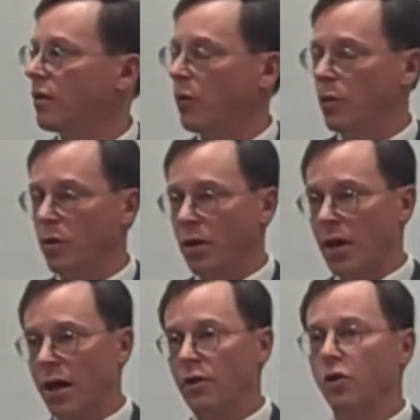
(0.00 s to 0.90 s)
that would
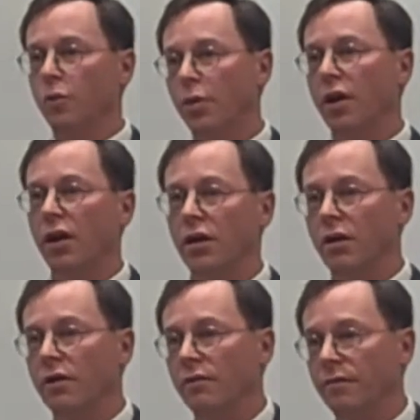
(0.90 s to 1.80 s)
allow you the playing
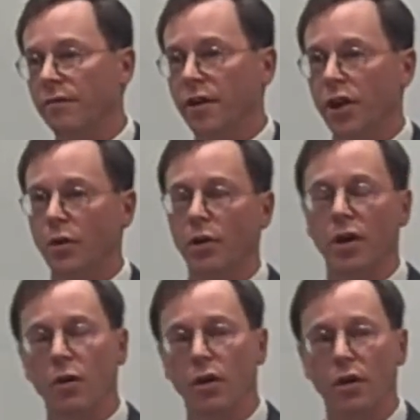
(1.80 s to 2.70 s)
of video
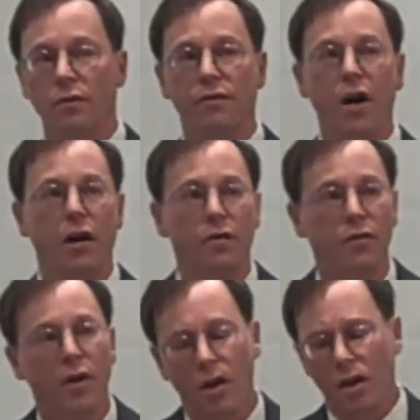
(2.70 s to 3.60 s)
and audio
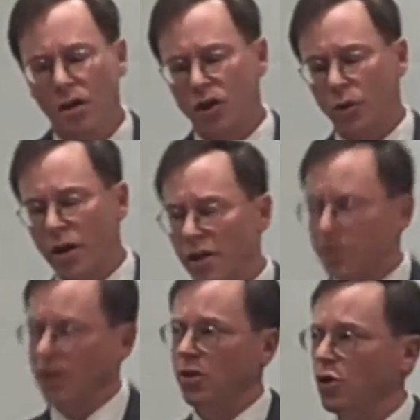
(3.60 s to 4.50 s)
files. So when I
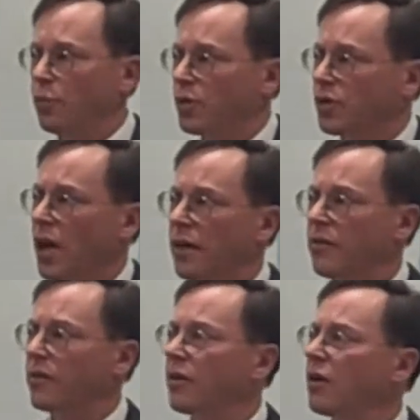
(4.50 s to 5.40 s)
say 2%,
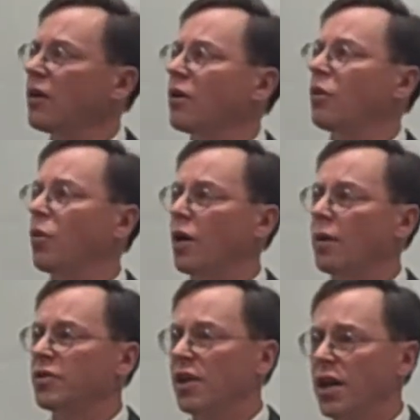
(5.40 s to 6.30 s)
what
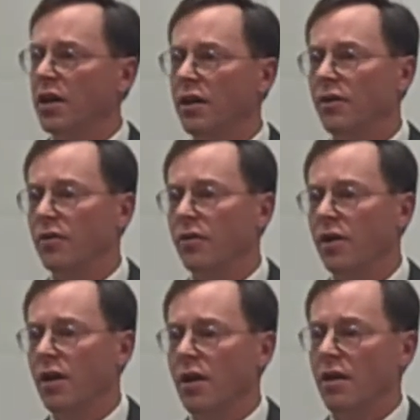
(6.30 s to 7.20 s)
I'm saying is
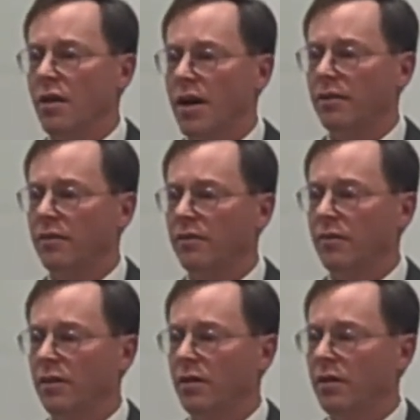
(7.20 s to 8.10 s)
that
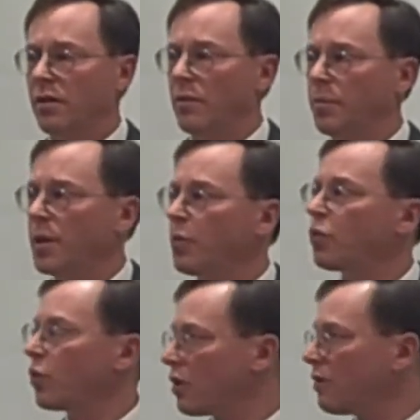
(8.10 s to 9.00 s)
people
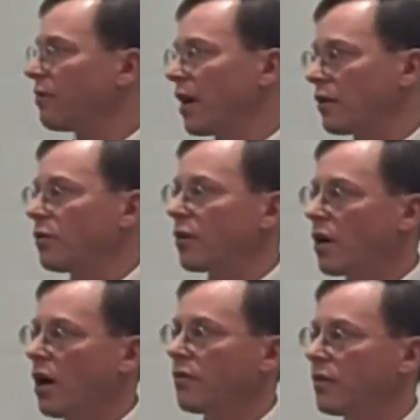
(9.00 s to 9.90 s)
really valued the
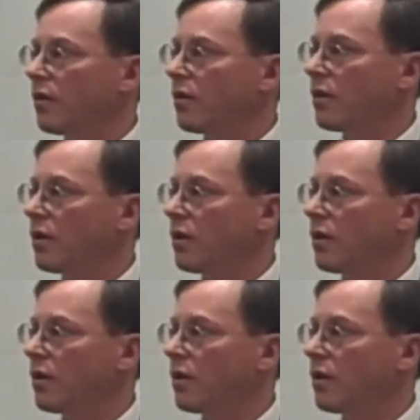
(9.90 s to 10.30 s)
content.